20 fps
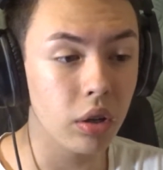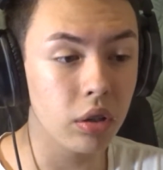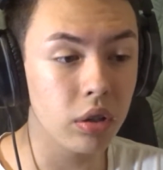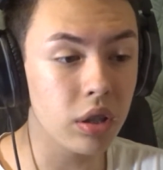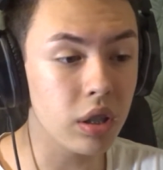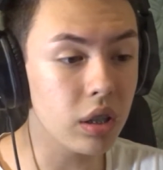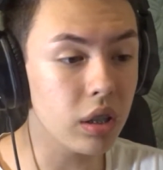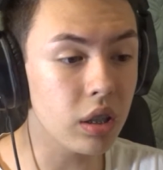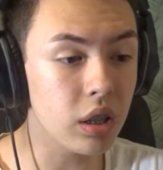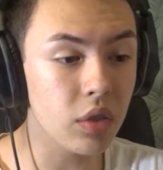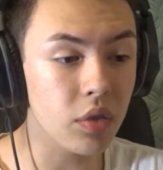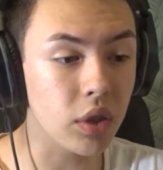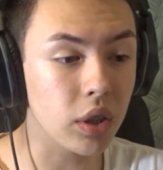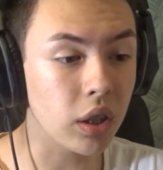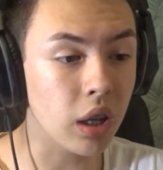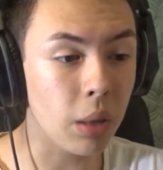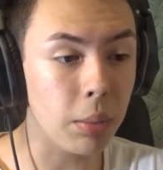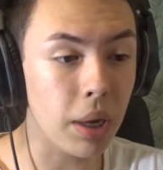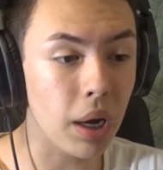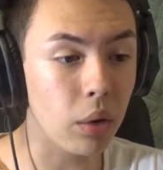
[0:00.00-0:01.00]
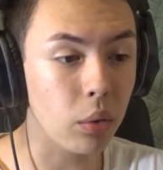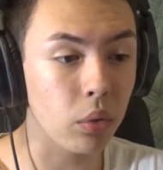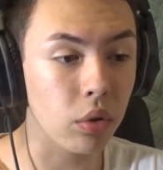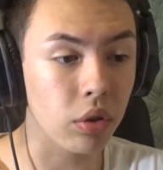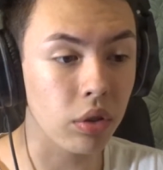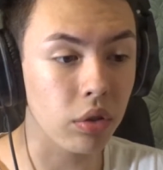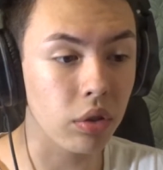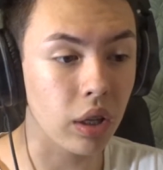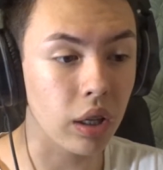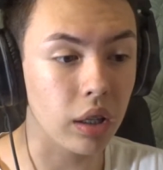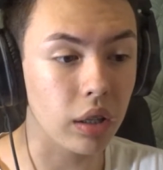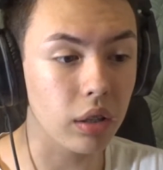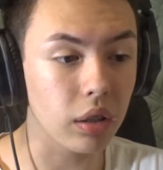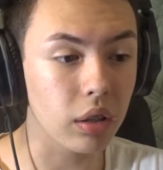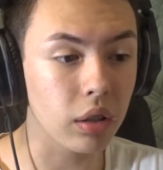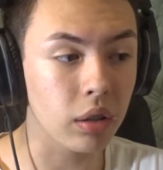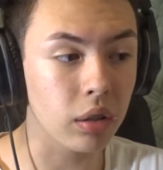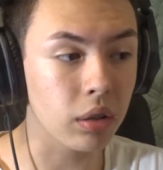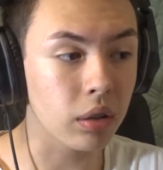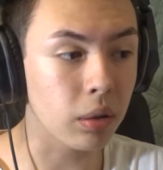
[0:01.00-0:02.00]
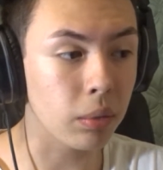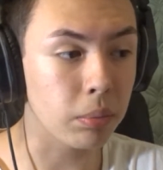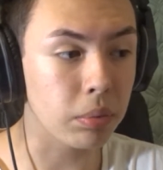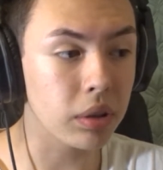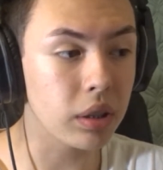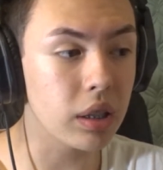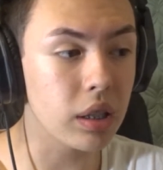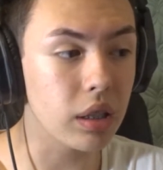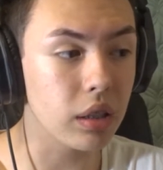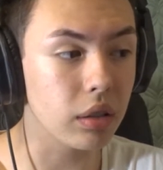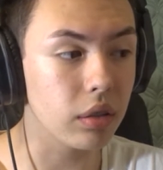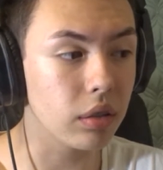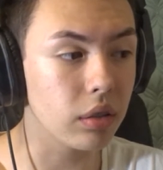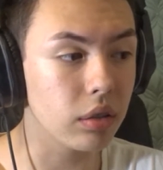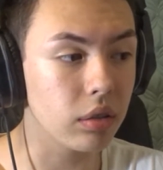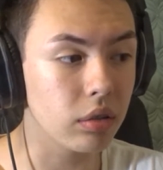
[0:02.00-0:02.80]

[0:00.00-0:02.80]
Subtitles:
Didn't even come out with, like, complete.